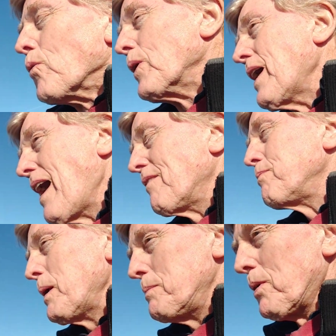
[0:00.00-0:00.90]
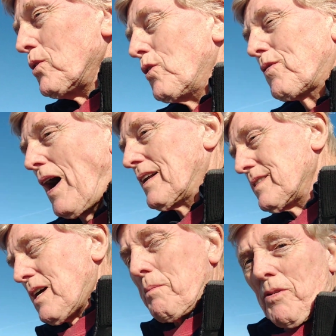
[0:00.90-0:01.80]
we have people who've
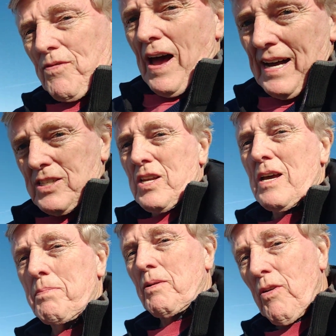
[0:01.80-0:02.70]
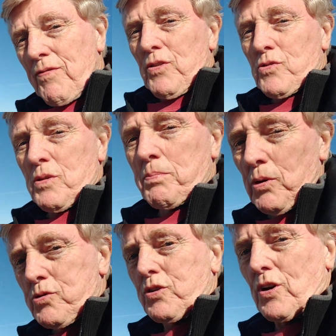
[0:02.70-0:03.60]
gotten double vaxxed but refuse the
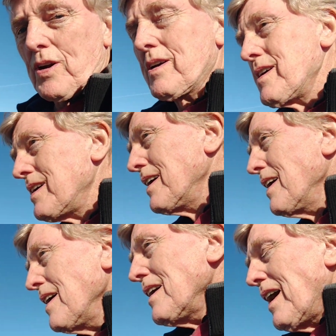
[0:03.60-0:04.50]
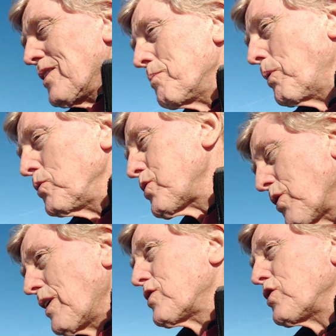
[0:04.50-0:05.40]
booster. And the
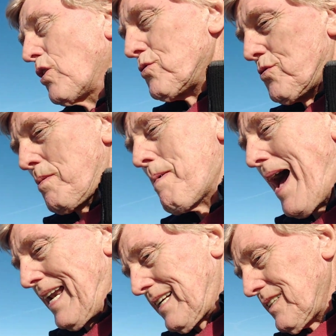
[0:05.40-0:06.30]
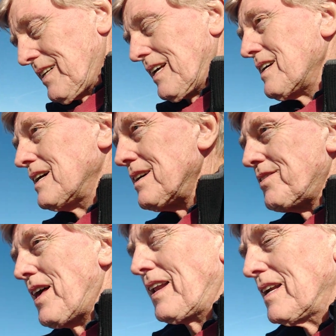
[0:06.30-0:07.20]
booster has shown dramatically
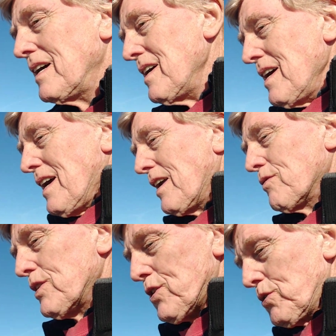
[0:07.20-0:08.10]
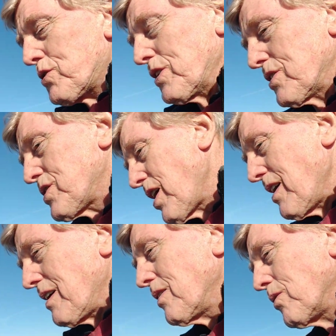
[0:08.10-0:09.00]
that it reduces
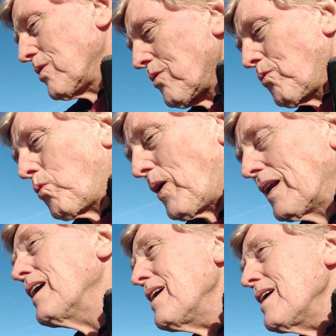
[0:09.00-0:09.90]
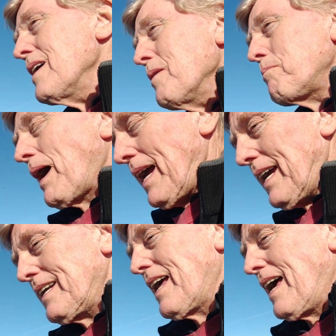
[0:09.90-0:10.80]
what
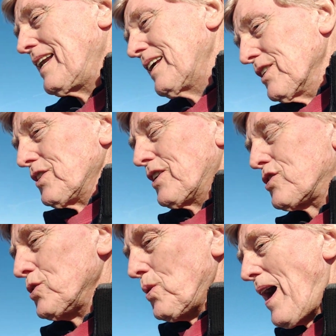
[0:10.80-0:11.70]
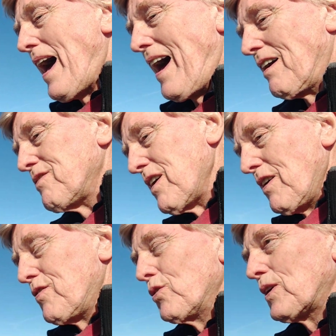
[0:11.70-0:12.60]
pain and illness you have
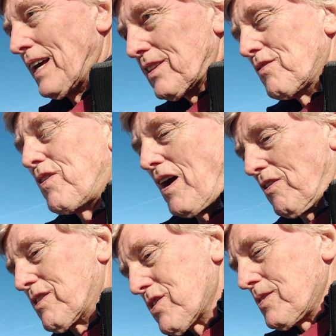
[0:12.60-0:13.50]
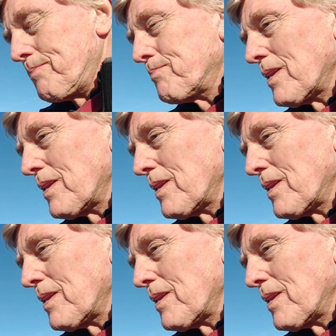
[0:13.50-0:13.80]
if you get the virus.